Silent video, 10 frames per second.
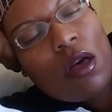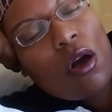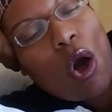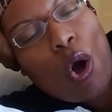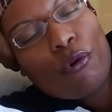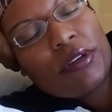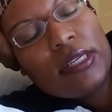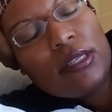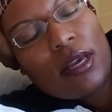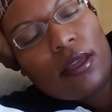Already
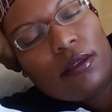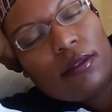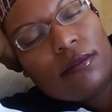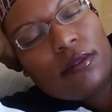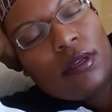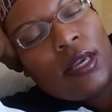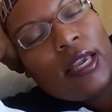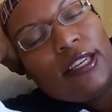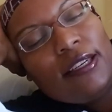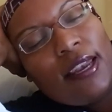done.
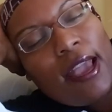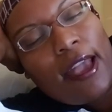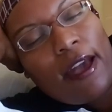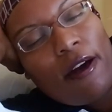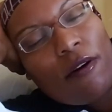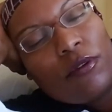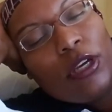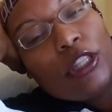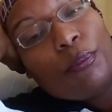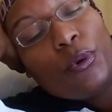Now.
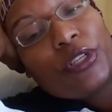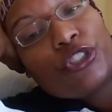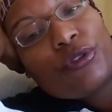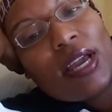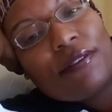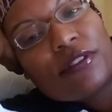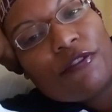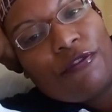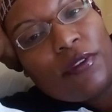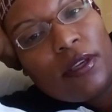The point is, you have to
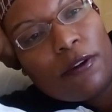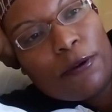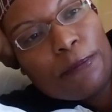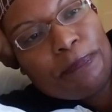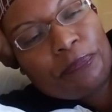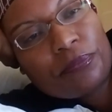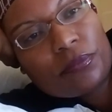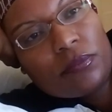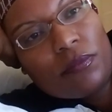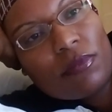feel
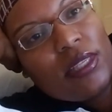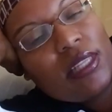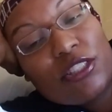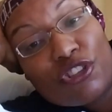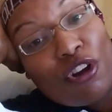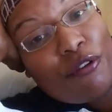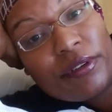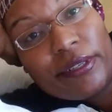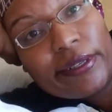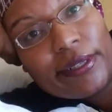that it's
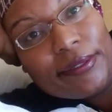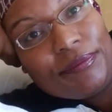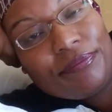already done.